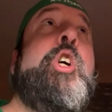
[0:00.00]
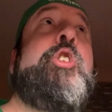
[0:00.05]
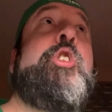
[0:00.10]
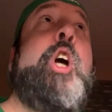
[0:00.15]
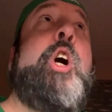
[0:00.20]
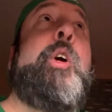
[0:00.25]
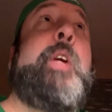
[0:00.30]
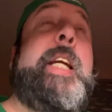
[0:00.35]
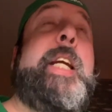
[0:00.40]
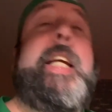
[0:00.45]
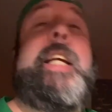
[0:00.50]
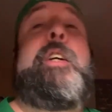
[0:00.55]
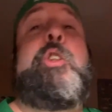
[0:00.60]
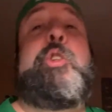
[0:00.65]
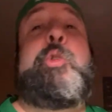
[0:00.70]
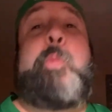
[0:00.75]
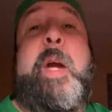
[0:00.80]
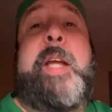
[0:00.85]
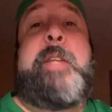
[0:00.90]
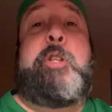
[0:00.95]
So
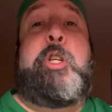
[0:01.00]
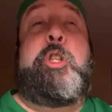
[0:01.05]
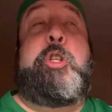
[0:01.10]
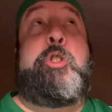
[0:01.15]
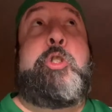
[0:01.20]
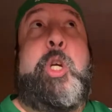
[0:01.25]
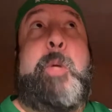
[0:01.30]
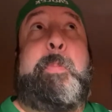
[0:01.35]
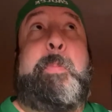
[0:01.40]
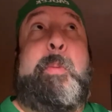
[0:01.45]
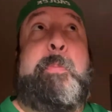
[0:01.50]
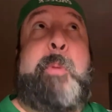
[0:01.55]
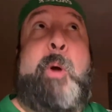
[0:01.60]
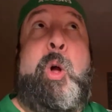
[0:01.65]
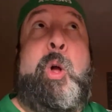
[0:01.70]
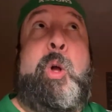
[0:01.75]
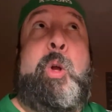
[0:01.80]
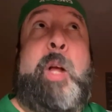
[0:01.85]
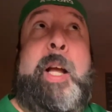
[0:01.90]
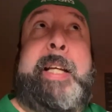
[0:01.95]
Eagles went to the Super
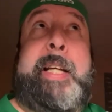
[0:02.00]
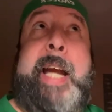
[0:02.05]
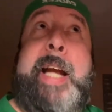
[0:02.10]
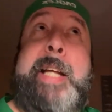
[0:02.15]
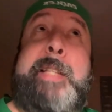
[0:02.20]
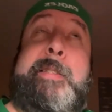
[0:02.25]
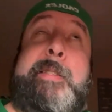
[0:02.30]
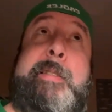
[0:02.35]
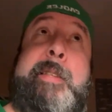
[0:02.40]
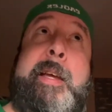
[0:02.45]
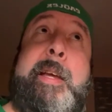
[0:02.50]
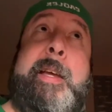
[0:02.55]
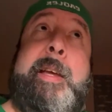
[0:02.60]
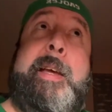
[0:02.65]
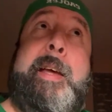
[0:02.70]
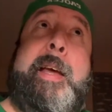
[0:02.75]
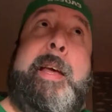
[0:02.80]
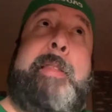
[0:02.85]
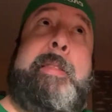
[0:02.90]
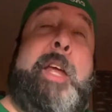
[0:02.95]
Bowl against
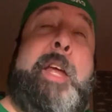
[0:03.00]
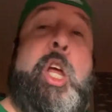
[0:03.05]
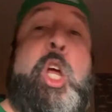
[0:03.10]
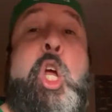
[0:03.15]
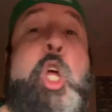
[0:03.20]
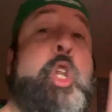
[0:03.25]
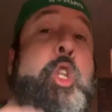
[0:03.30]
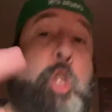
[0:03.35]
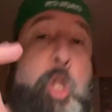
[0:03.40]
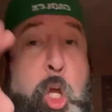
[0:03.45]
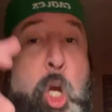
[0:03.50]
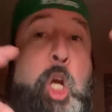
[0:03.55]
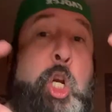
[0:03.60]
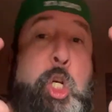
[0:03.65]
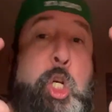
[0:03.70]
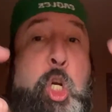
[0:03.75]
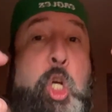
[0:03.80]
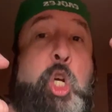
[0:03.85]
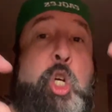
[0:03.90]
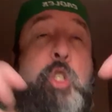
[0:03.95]
the
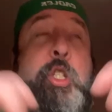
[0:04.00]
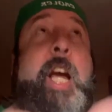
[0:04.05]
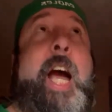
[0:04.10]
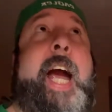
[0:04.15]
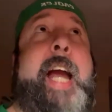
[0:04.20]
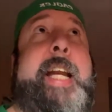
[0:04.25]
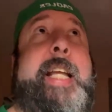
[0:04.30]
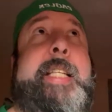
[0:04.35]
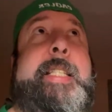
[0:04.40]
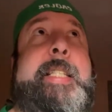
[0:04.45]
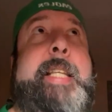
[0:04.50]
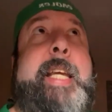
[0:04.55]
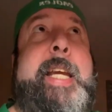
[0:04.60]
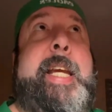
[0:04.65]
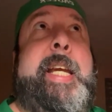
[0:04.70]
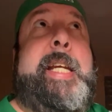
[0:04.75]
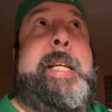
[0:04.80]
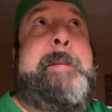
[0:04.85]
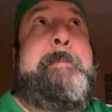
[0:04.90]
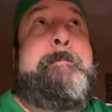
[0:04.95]
new
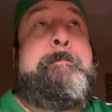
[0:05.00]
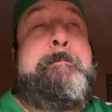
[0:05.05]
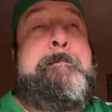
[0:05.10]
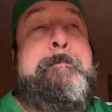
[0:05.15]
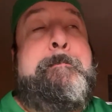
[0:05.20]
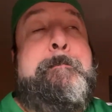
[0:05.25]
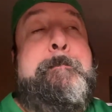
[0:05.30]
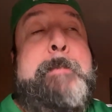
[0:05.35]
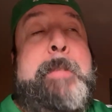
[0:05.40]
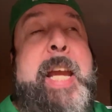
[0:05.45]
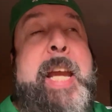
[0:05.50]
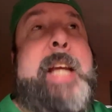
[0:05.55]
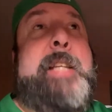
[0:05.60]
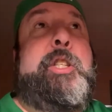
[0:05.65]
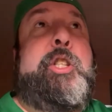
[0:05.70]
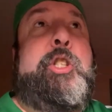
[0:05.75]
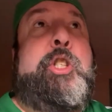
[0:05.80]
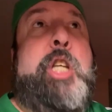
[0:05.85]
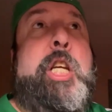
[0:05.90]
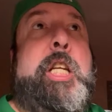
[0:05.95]
dynasty
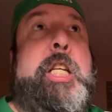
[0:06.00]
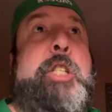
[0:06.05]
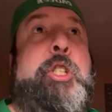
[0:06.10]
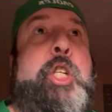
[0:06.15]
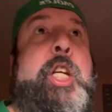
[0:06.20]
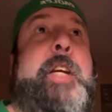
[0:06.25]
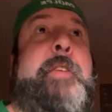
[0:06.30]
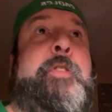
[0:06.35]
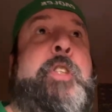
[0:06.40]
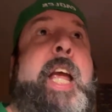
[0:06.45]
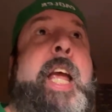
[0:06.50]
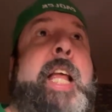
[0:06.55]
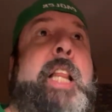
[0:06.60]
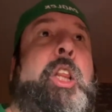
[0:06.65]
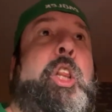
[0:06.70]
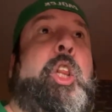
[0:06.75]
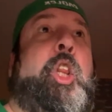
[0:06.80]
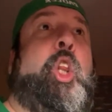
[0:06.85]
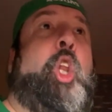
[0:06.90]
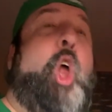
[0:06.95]
Kansas City Chiefs
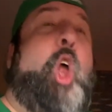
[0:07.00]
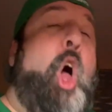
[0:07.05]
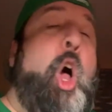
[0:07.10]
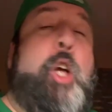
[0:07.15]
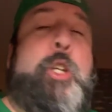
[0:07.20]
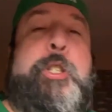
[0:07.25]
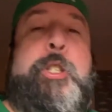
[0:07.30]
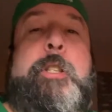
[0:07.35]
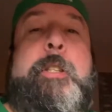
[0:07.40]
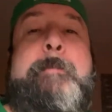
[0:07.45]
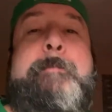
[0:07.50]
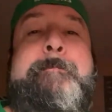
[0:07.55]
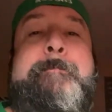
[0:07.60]
and lost.